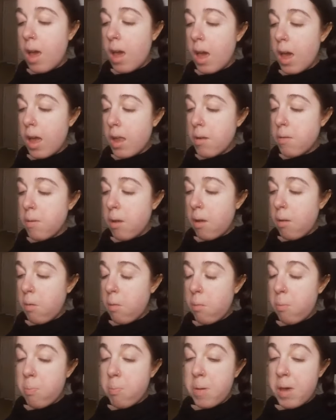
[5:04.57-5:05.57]
I don't
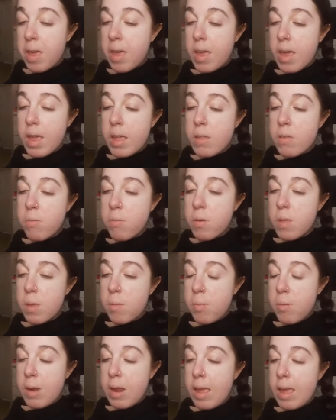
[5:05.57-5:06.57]
know, but it's
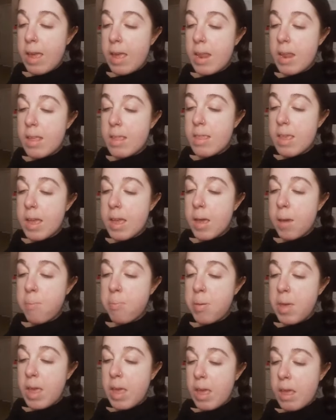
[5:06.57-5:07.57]
really pretty. And it's like a
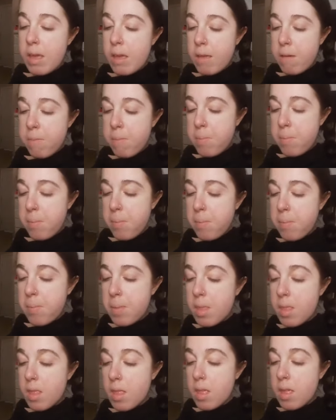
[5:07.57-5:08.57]
pink,
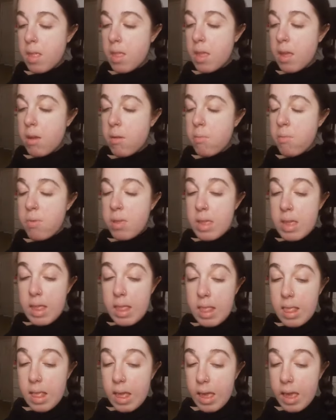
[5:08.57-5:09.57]
like a
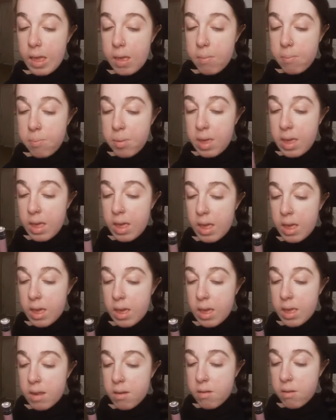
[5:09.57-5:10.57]
really light
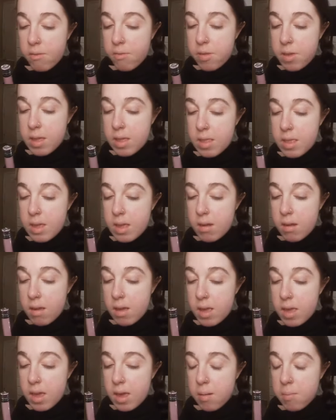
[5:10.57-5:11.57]
pink. I don't know if you can see it
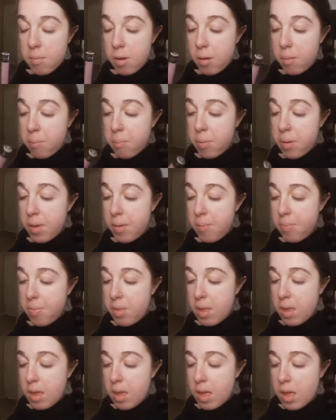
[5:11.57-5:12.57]
on camera, but
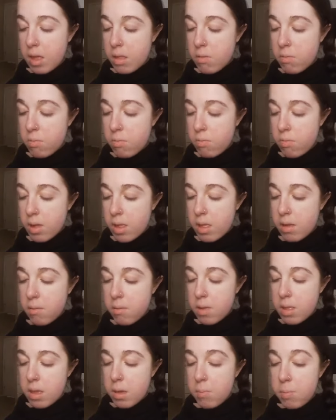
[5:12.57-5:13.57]
it's really,
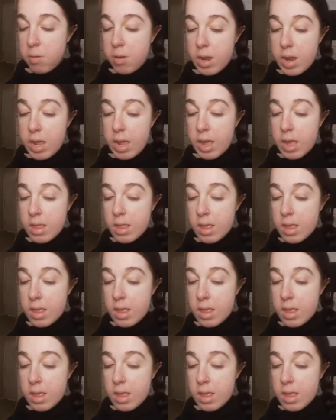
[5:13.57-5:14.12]
really pretty.